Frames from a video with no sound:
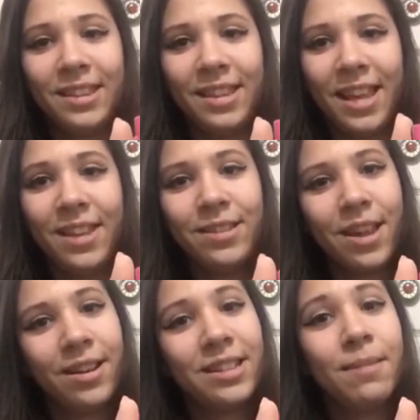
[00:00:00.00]
That he was
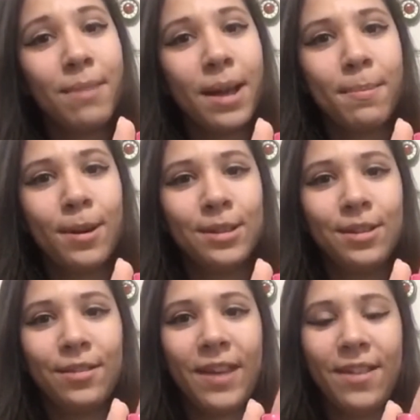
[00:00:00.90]
honestly my
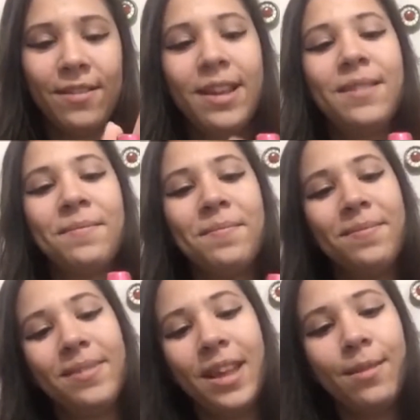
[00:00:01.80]
personal favorite.
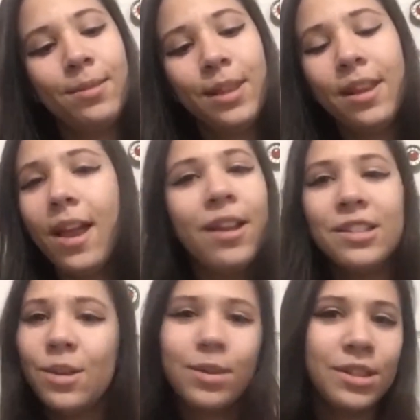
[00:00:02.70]
It was it
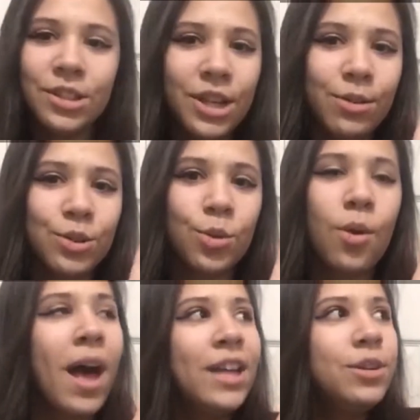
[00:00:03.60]
honestly wasn't Secret
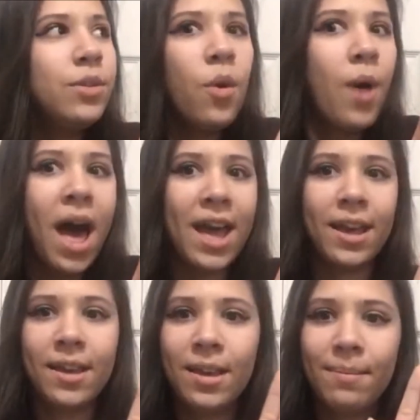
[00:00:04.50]
Squirrel, I don't know why.
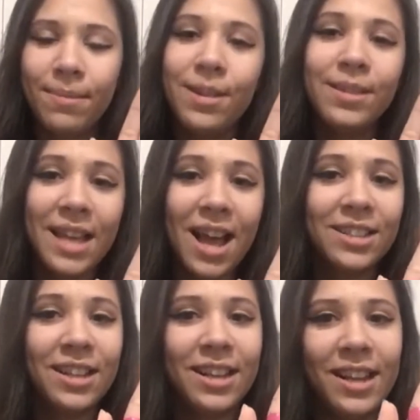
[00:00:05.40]
But it was
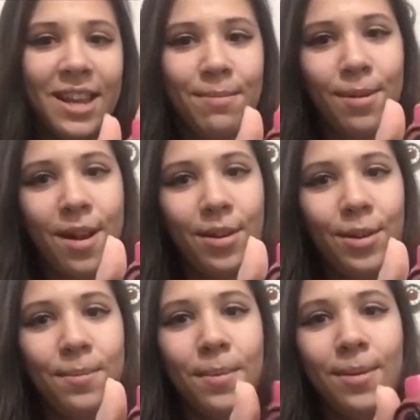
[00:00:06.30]
actually like
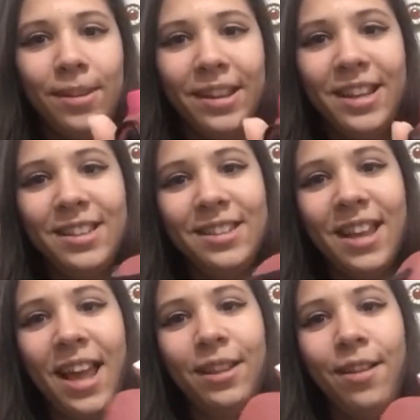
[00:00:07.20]
Morocco Mole. Like he's
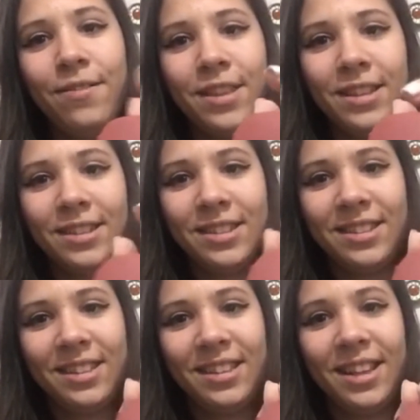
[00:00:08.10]
I love this.
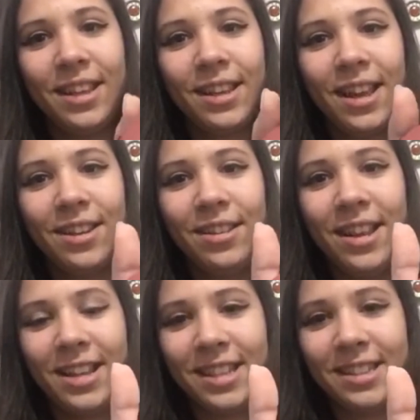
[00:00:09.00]
Like I know you
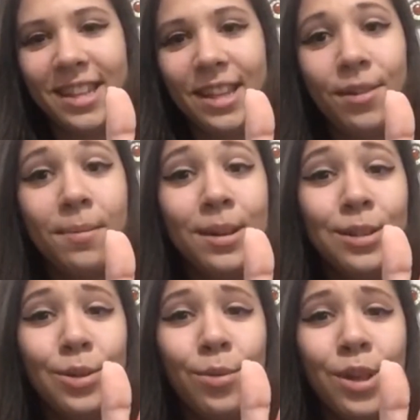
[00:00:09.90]
guys can not see it that well, but
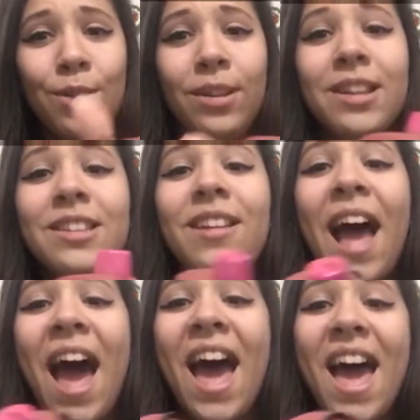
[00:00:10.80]
it's so cute. Look at his little
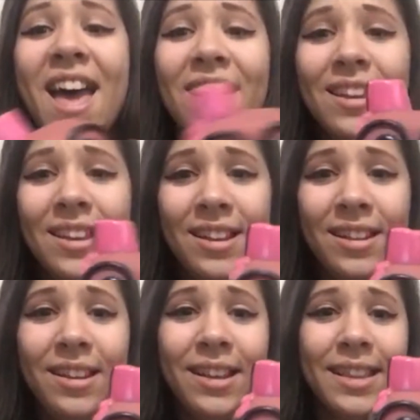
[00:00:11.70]
hat.
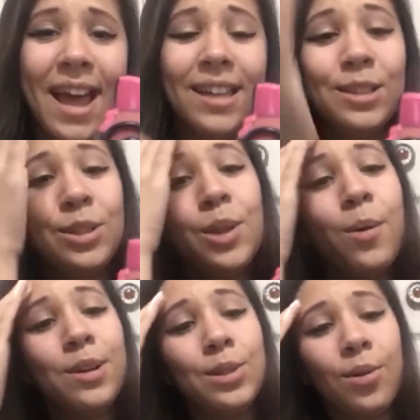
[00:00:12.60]
Look at that, it's
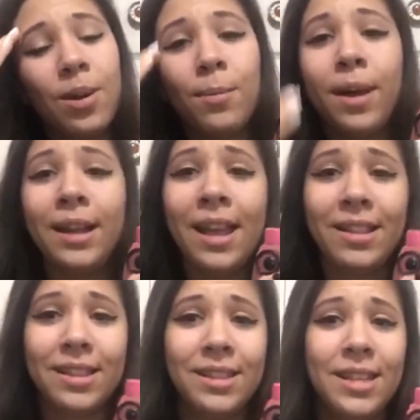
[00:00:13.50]
so adorable. I
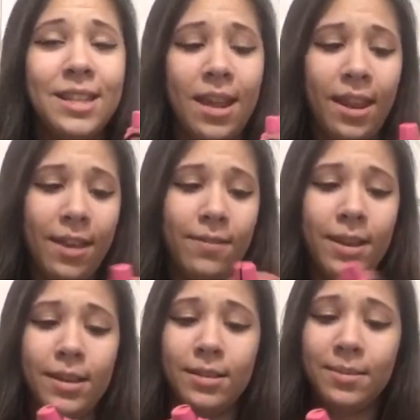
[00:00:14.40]
like the detailing of
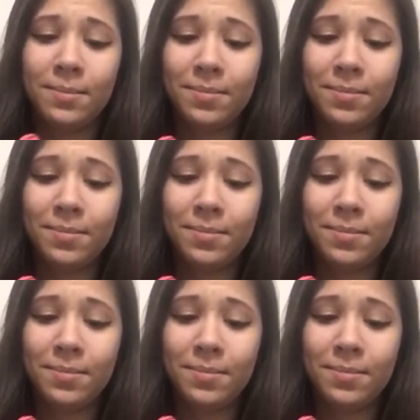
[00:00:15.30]
these.